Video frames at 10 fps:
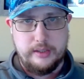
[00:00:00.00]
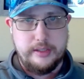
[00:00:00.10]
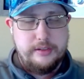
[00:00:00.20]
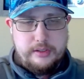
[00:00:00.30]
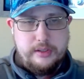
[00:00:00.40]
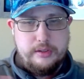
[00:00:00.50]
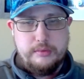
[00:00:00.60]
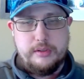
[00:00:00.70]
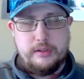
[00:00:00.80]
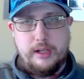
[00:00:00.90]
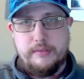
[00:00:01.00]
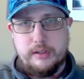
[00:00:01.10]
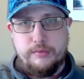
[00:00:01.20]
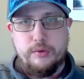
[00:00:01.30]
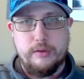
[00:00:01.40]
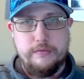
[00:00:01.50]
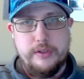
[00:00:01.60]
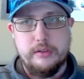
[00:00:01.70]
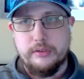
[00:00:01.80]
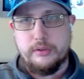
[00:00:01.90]
in addition to just having the form
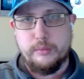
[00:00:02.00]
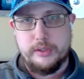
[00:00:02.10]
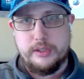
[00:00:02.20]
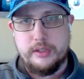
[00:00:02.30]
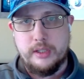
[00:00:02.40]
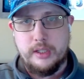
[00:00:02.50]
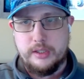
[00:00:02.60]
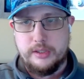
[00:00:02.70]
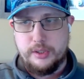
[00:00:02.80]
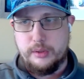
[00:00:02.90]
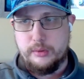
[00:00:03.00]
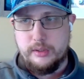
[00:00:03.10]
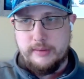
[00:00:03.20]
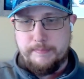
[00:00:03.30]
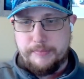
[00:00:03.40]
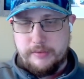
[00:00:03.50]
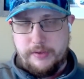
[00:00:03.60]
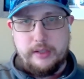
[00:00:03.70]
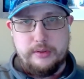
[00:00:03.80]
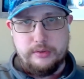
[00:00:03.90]
fields, which showed the
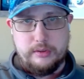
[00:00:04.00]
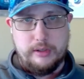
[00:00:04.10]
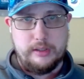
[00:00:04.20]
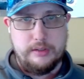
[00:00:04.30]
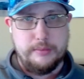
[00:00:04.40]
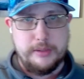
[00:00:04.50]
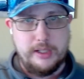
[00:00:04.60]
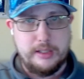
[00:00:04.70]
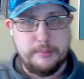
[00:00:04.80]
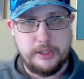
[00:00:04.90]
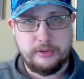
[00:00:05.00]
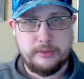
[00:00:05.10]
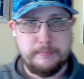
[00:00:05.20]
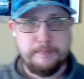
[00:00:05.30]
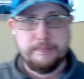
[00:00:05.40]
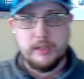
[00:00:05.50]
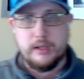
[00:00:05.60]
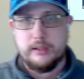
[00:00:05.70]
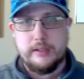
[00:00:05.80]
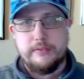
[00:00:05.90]
values directly from the database.
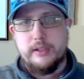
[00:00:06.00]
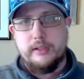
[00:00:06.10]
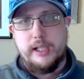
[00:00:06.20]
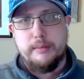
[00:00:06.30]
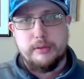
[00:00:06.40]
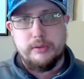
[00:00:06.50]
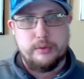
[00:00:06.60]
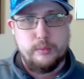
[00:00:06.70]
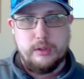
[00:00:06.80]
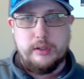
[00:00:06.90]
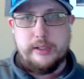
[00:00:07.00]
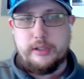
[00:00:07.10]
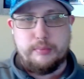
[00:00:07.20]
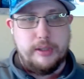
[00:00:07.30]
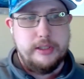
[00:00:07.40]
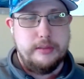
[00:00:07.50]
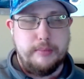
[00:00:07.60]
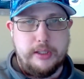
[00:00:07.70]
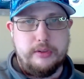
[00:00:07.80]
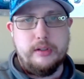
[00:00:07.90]
A lot of the labels were expression
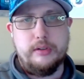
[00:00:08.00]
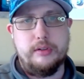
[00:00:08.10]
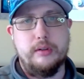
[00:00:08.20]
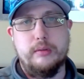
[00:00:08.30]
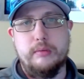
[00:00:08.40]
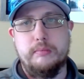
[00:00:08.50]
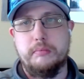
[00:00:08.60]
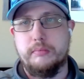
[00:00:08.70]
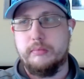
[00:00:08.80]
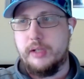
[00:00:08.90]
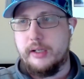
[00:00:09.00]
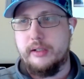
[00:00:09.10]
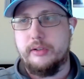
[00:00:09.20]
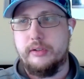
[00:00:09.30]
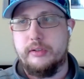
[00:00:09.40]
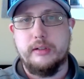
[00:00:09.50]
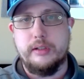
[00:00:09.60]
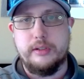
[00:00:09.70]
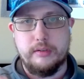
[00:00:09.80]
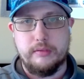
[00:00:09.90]
based, so not
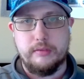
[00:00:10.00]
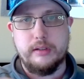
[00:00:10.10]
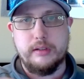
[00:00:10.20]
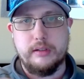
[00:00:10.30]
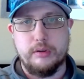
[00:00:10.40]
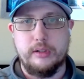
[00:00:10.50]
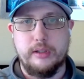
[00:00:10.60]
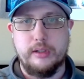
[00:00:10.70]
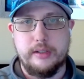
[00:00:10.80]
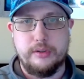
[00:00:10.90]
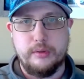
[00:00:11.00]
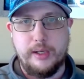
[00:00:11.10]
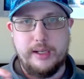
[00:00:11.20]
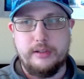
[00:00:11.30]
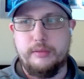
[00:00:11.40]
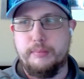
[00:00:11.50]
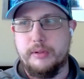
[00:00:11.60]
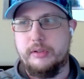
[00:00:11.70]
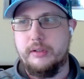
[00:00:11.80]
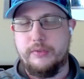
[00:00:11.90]
necessarily directly correlating to a
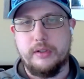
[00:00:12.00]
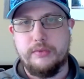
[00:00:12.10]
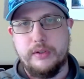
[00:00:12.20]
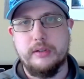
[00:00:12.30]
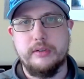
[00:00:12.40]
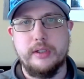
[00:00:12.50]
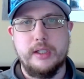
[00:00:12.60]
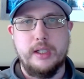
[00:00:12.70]
specific field